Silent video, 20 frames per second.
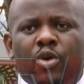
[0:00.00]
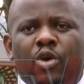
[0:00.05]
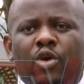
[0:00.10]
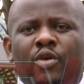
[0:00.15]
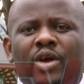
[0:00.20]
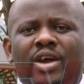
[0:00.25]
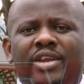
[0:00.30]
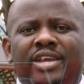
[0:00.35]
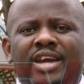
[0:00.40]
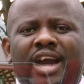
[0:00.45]
We
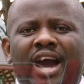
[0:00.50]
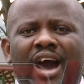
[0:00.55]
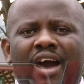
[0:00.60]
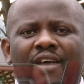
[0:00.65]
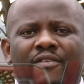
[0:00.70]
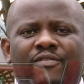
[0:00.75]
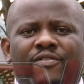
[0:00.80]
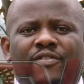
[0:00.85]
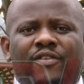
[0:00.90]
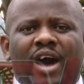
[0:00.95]
already
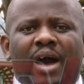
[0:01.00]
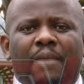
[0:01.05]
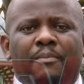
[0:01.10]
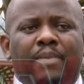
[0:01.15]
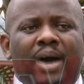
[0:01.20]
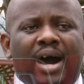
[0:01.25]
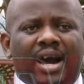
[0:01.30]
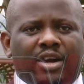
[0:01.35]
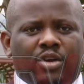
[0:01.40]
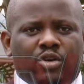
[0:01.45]
have a
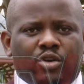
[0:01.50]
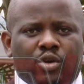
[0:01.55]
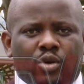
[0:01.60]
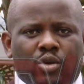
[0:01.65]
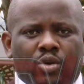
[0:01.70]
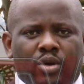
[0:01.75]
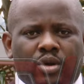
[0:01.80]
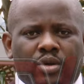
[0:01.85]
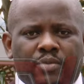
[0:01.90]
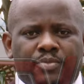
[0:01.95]

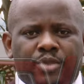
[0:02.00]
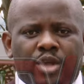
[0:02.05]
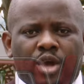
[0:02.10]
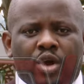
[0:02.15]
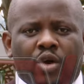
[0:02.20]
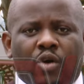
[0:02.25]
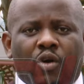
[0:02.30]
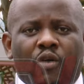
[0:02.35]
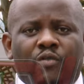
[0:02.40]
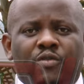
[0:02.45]
backlog
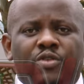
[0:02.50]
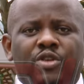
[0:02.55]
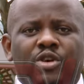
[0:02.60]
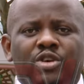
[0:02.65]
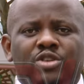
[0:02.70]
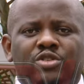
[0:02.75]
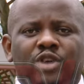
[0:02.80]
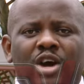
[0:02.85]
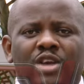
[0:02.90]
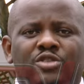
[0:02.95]
of
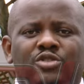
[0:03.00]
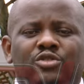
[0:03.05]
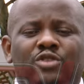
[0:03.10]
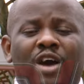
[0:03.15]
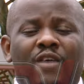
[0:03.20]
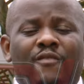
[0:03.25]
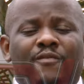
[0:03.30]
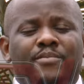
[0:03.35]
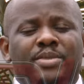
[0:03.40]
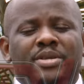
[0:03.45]
those ones who
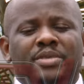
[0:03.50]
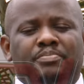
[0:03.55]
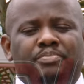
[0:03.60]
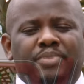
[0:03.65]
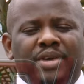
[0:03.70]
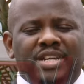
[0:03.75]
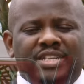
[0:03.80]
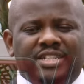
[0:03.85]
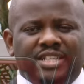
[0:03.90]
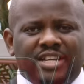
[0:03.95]
have been
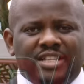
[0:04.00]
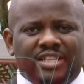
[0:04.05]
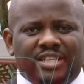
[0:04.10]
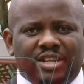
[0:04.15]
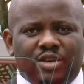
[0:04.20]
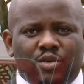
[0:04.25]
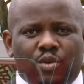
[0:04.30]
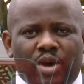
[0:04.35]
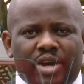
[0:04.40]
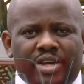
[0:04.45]

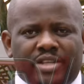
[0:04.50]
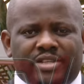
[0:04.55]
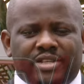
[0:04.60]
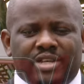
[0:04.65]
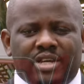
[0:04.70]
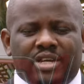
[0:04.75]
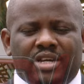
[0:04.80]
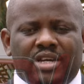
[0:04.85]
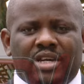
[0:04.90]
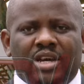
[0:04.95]
patiently
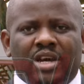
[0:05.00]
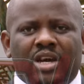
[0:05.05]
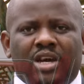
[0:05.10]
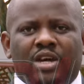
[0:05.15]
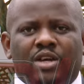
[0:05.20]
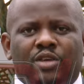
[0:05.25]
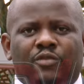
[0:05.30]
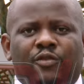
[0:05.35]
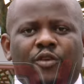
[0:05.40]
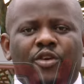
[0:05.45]
waiting
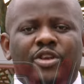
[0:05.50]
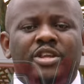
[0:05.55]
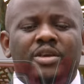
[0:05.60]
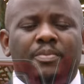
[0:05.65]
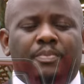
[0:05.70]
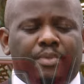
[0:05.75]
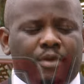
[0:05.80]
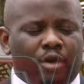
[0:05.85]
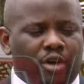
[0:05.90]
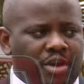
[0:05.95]
for
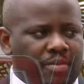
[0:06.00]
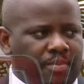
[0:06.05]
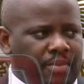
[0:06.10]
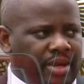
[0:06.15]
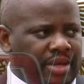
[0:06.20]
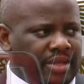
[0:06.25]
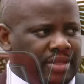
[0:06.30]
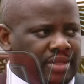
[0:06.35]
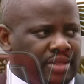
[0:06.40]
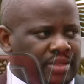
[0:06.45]

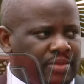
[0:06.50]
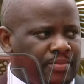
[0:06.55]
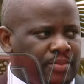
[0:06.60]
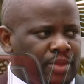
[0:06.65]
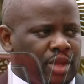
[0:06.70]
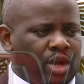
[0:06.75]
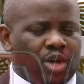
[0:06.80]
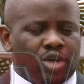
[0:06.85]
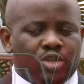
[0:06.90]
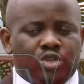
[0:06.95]
deployment.
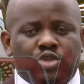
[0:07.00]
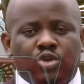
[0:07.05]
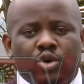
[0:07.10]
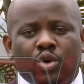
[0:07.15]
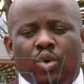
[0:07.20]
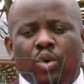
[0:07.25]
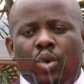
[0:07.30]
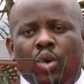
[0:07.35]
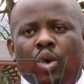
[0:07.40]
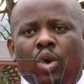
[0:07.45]

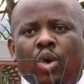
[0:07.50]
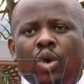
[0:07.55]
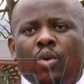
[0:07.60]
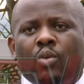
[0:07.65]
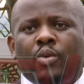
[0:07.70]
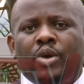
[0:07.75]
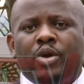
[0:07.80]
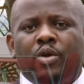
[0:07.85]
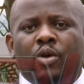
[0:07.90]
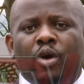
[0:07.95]
So
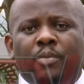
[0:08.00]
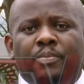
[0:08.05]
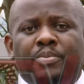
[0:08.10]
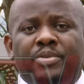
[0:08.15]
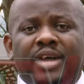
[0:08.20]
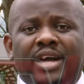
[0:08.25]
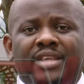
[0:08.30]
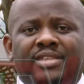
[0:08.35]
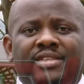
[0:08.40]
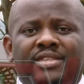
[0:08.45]
we hope
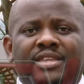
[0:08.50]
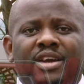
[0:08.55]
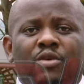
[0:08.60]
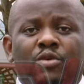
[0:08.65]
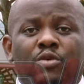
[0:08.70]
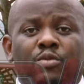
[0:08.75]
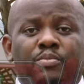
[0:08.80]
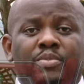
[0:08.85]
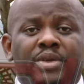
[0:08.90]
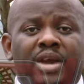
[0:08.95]
that they
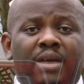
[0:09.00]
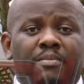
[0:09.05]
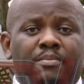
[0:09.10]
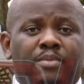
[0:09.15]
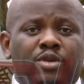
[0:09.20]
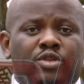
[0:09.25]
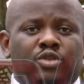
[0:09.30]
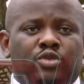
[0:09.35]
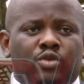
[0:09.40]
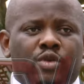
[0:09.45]
will be
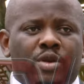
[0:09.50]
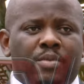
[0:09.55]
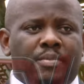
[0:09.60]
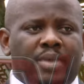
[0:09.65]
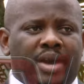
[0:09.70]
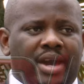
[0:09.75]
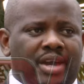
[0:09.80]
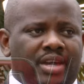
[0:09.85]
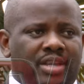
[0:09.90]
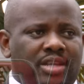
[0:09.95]
able to
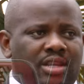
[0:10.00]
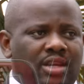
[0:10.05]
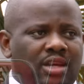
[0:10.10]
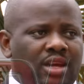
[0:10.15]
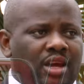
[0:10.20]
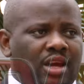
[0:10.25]
remain